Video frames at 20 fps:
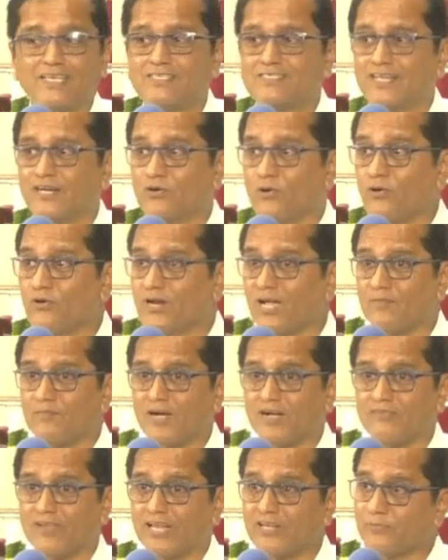he said, Oh
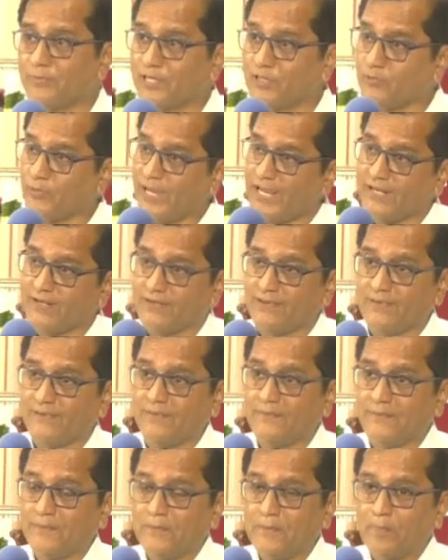Rama, wait, wait, wait.
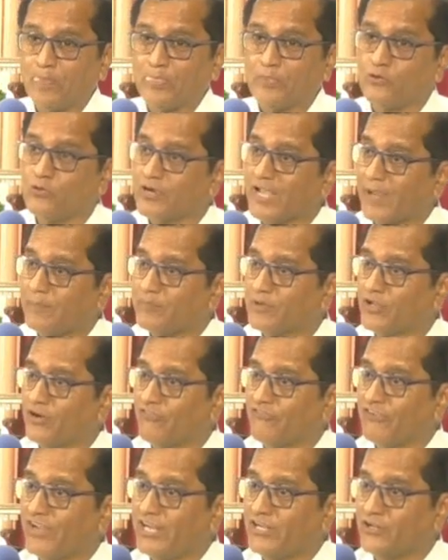You kept
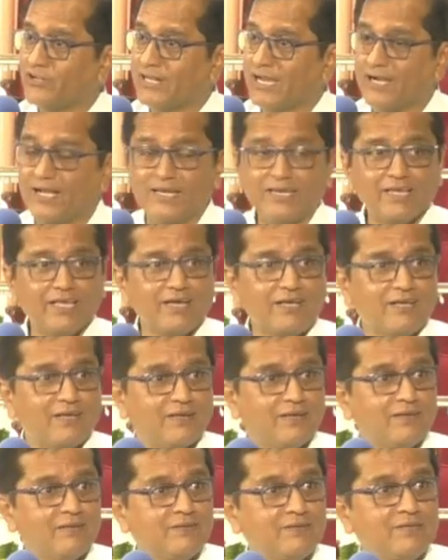your feet on Ahalya
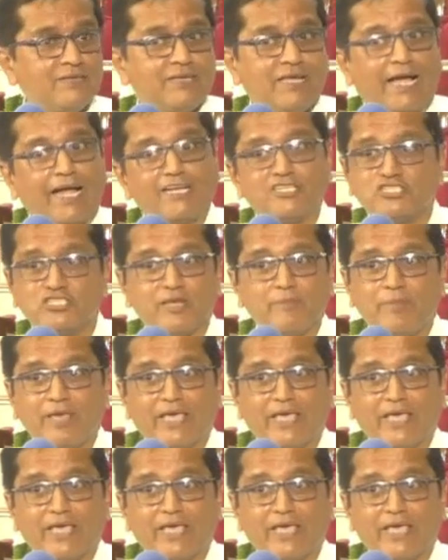and she